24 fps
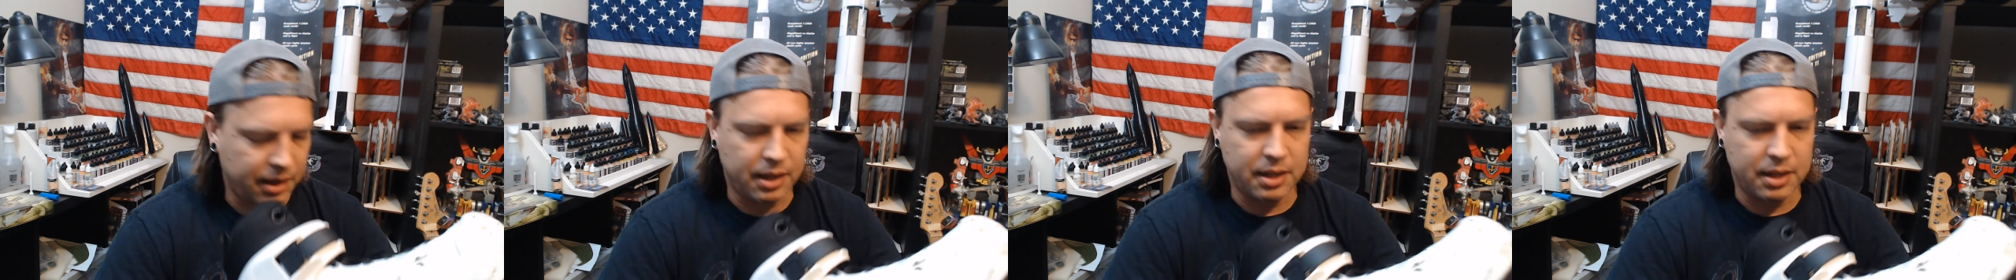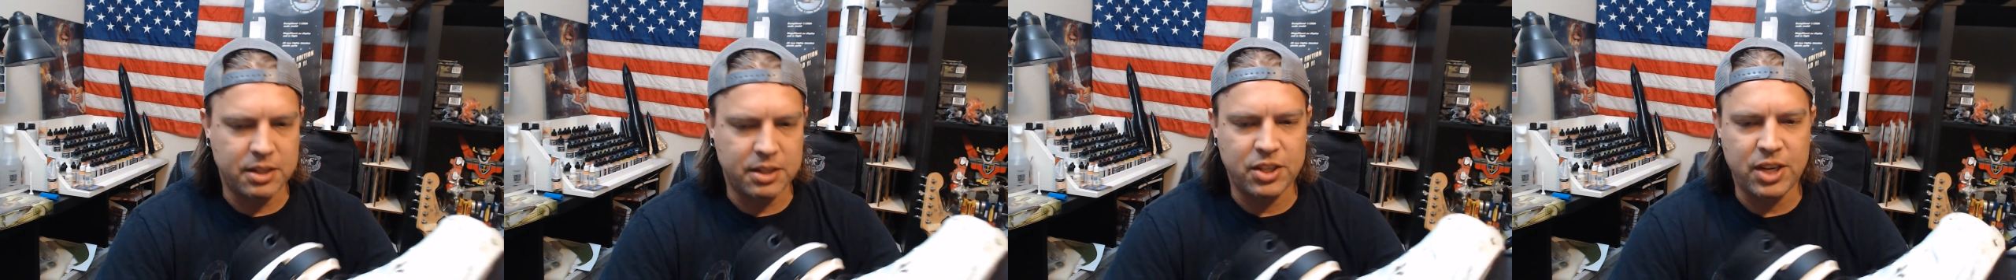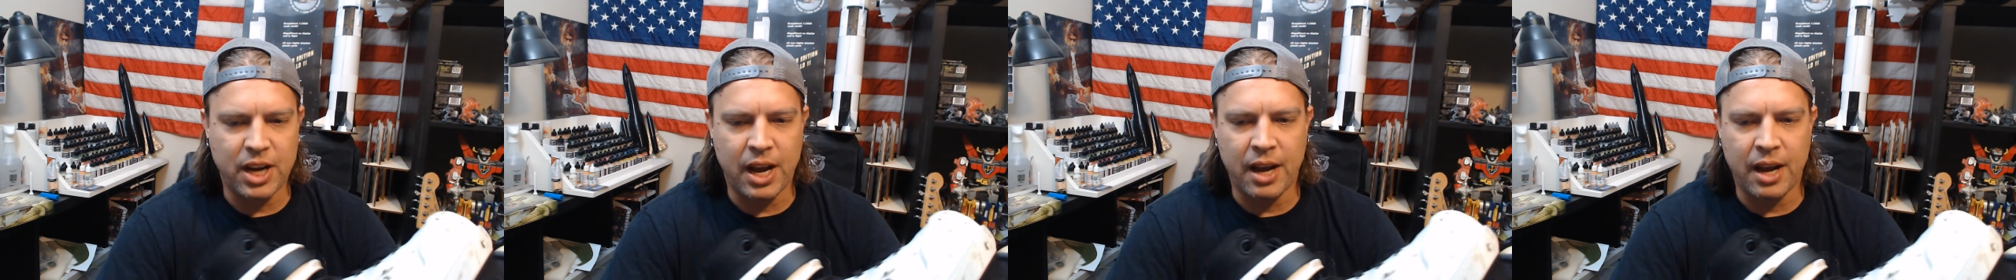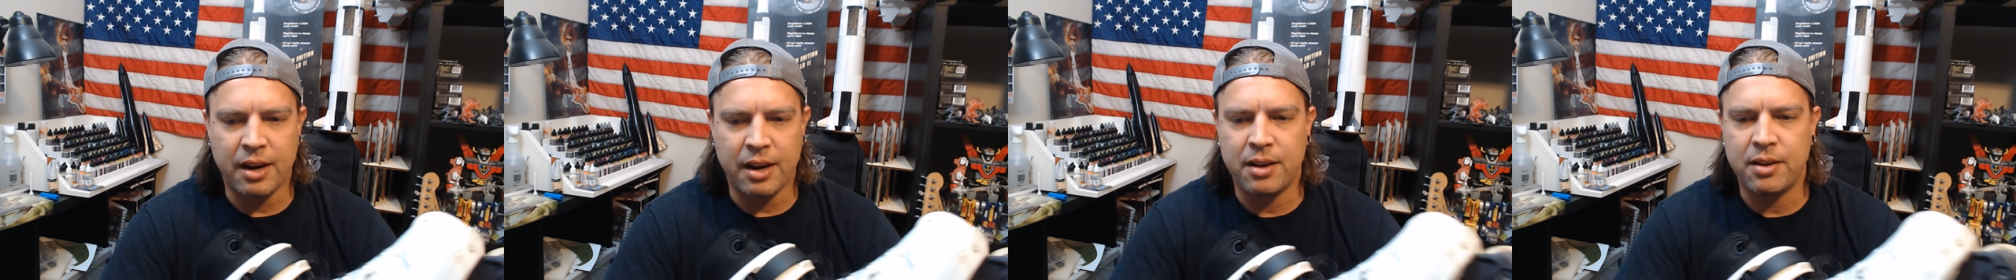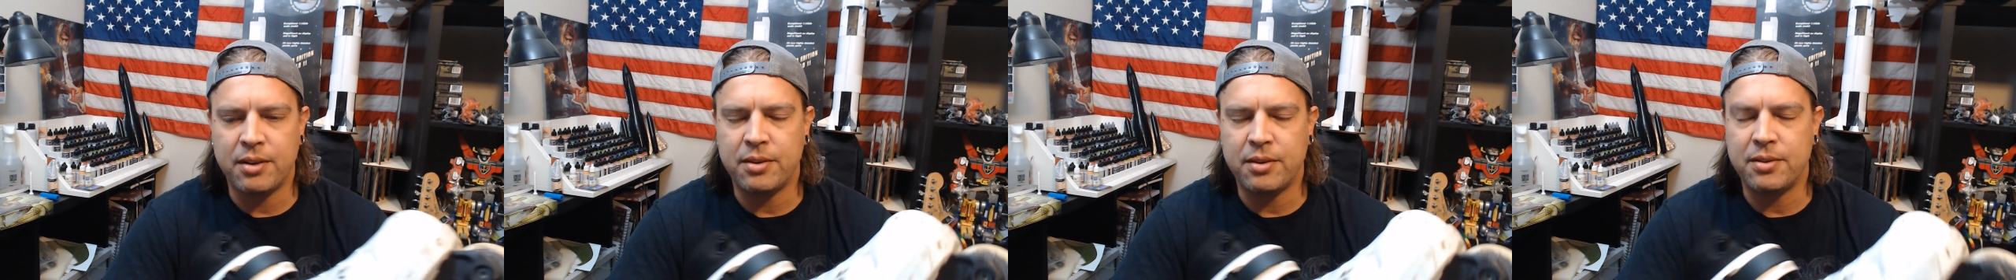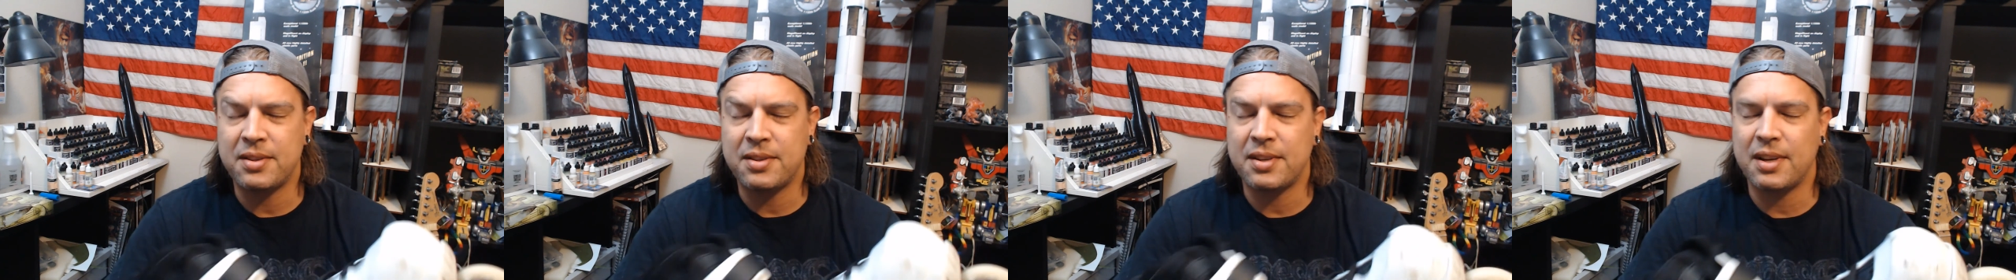
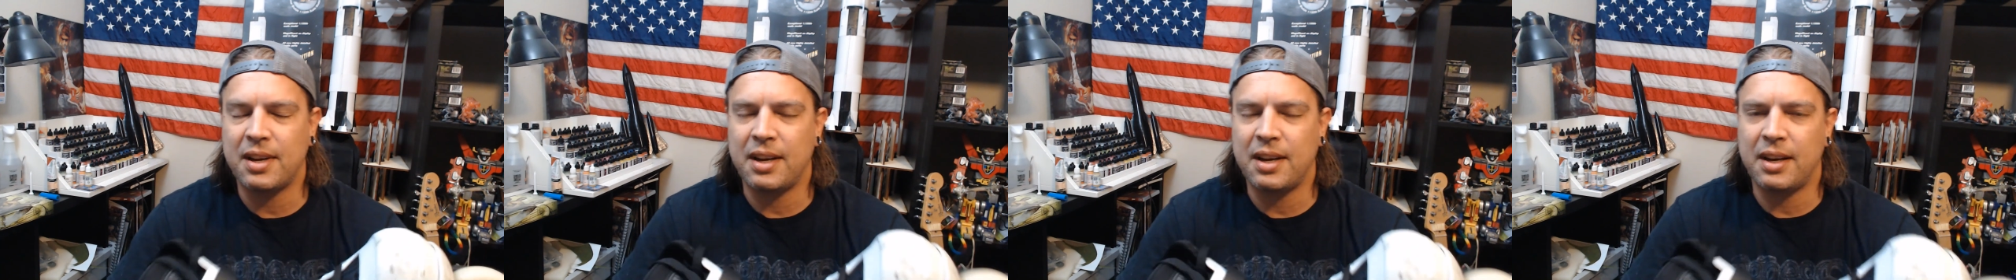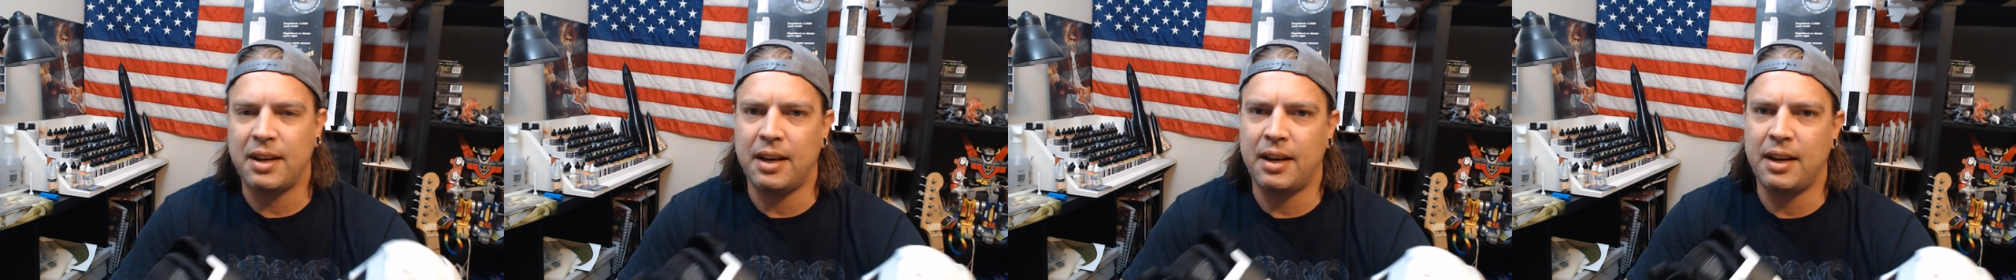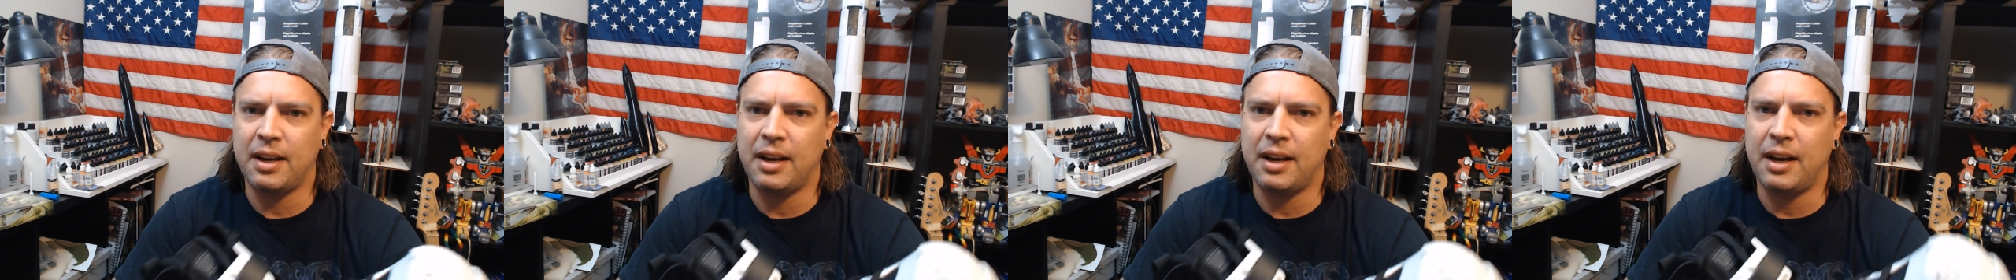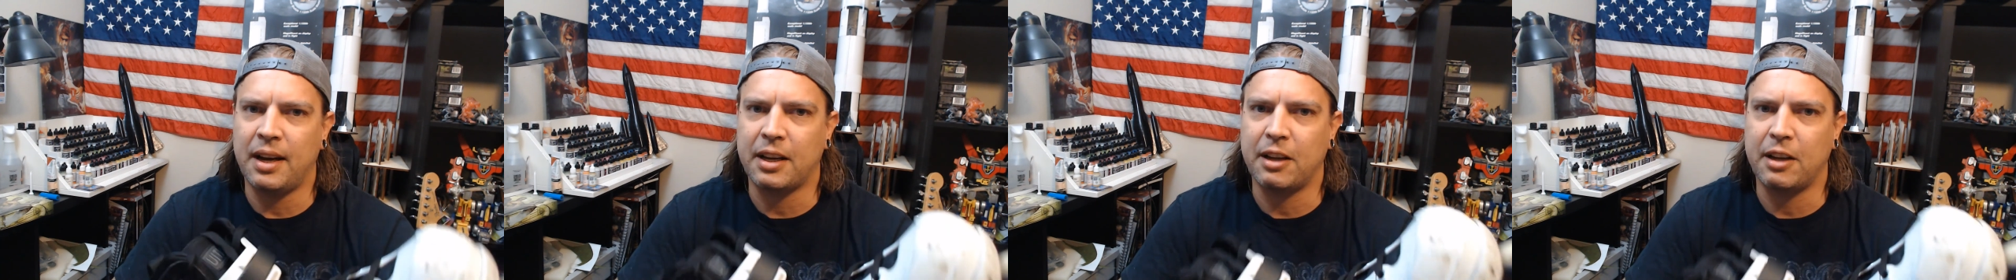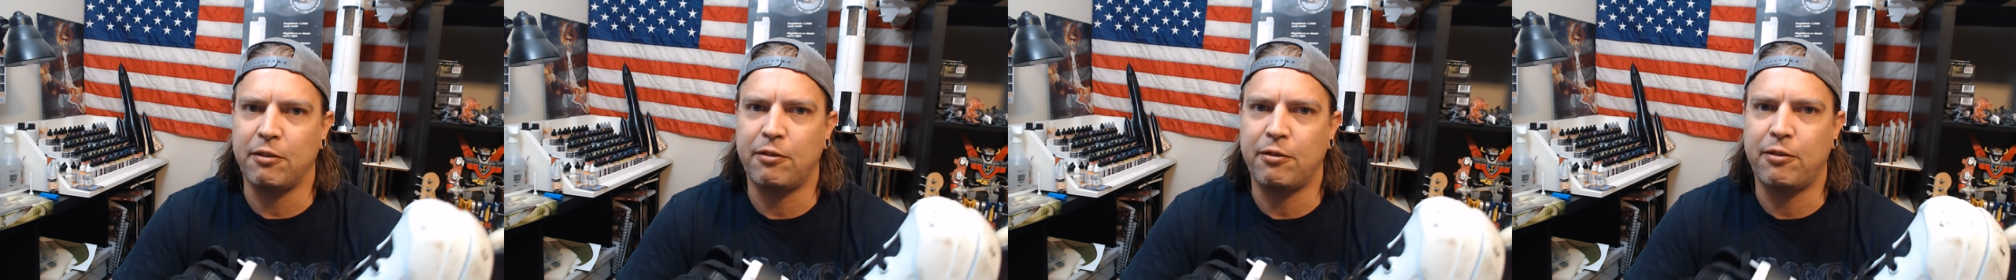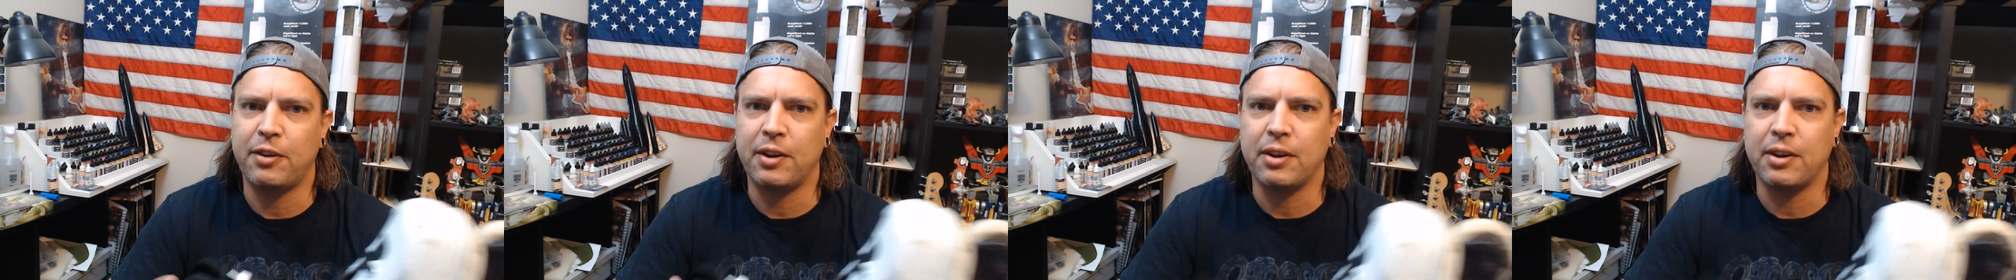shadows, I can
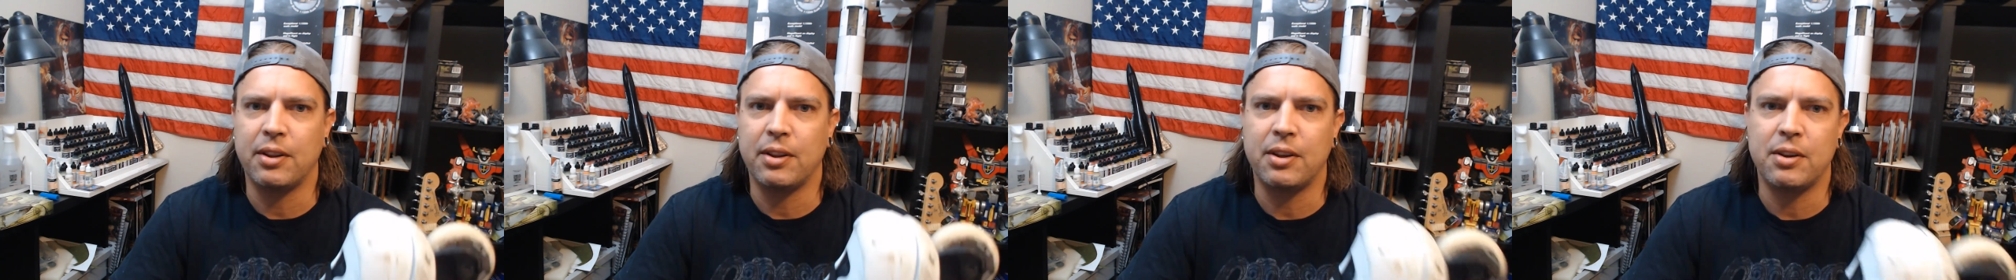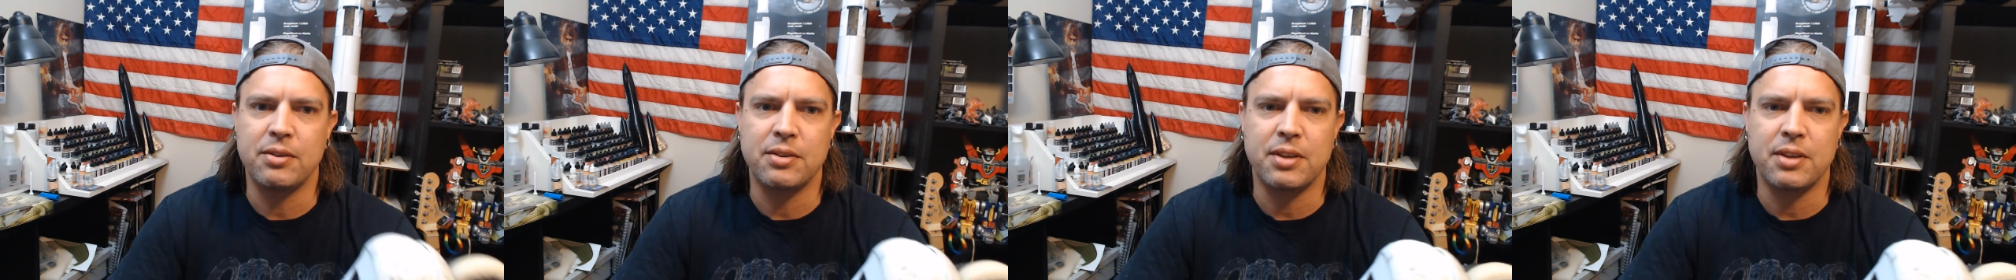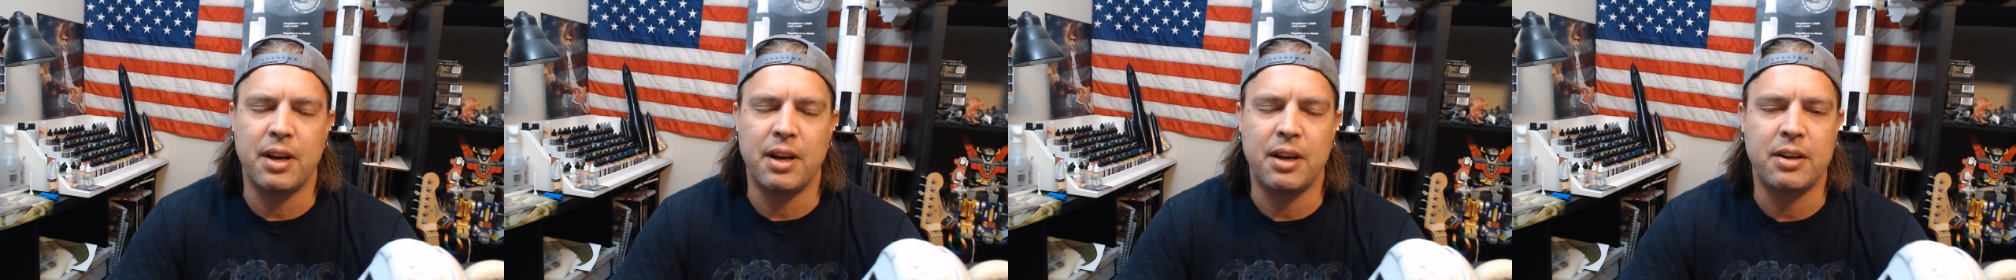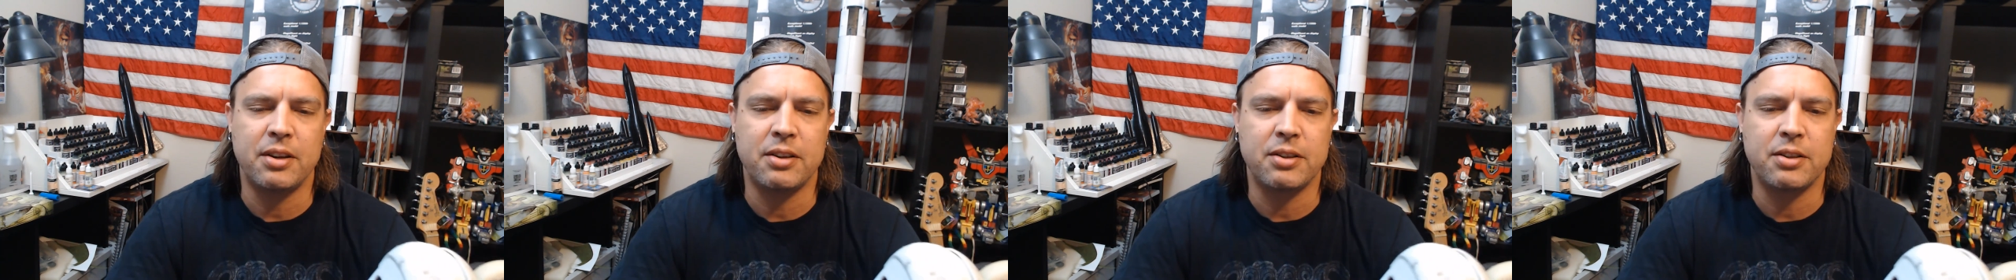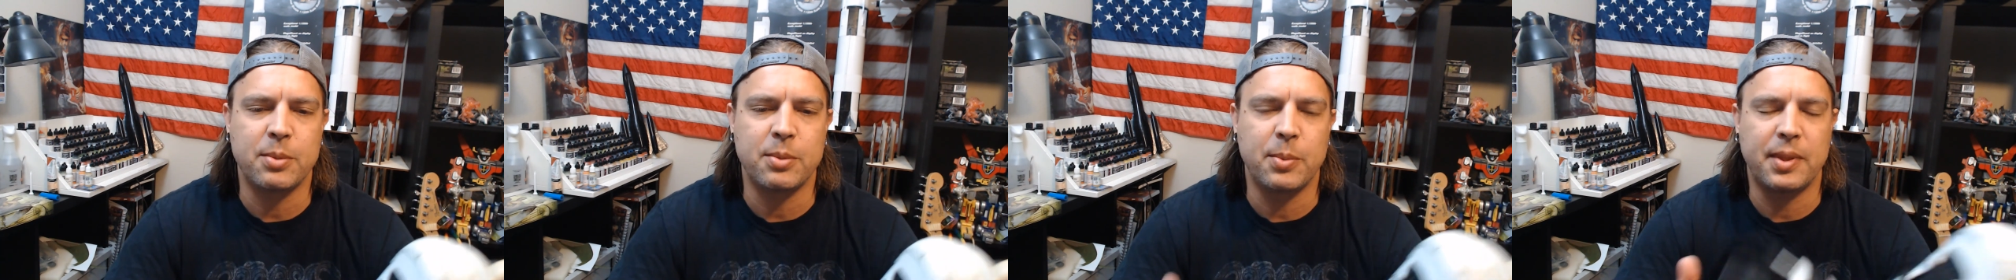feel those liners.